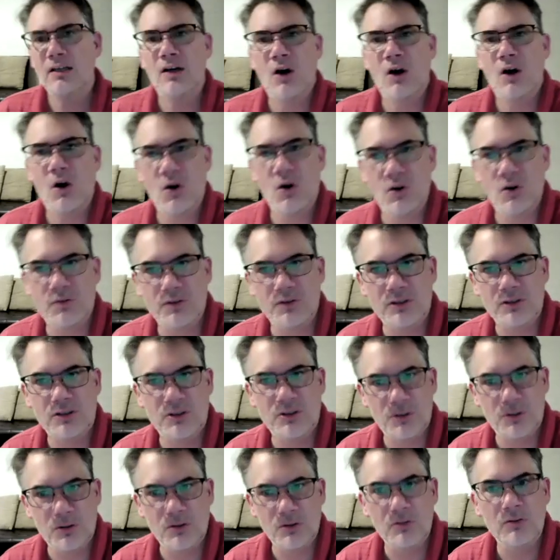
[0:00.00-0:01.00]
over
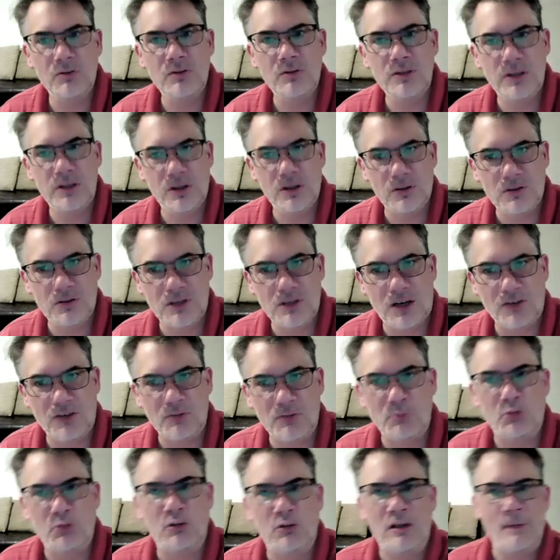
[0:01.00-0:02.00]
to you know
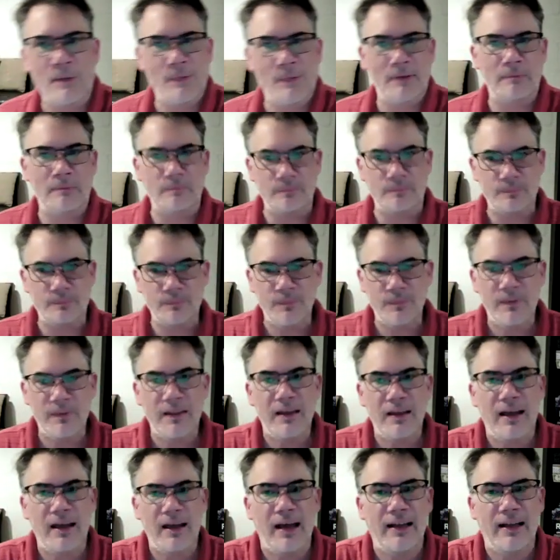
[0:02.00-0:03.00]
self-employment,
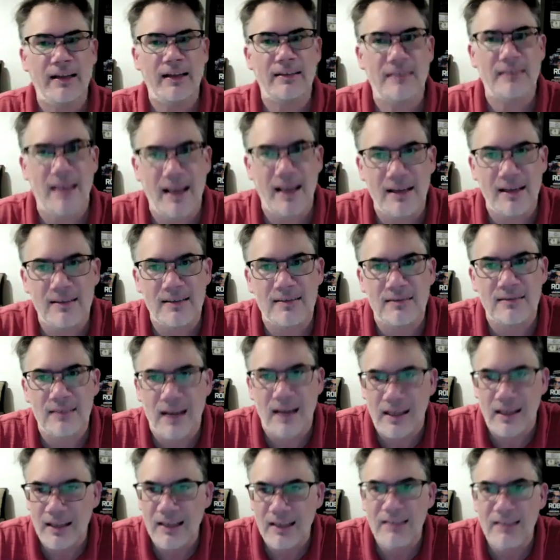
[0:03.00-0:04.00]
and it takes
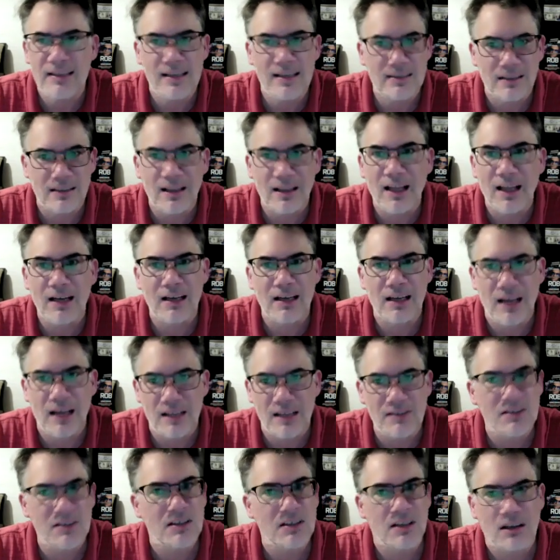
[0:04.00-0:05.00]
I think it takes a lot of
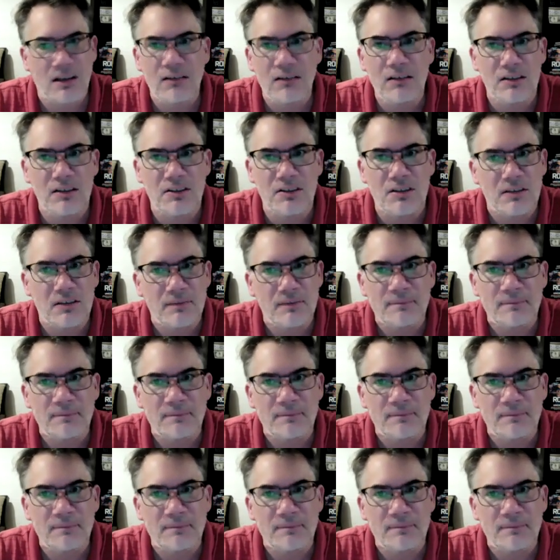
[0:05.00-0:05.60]
guts and courage.